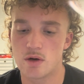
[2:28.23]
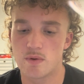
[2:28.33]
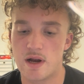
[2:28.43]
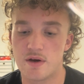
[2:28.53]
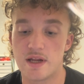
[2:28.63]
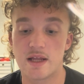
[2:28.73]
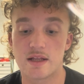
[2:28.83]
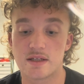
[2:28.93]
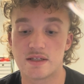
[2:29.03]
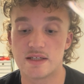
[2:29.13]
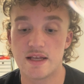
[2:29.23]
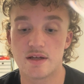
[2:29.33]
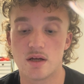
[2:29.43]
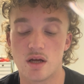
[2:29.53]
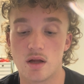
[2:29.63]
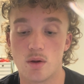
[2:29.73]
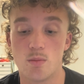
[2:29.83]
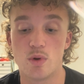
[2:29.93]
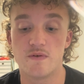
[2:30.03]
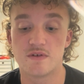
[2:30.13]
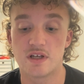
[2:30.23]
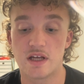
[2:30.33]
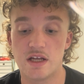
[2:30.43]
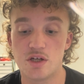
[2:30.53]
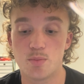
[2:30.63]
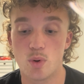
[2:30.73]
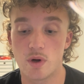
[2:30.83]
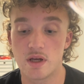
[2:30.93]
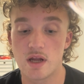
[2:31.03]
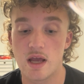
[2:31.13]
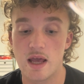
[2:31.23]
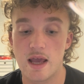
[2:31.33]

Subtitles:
around its center moves each point,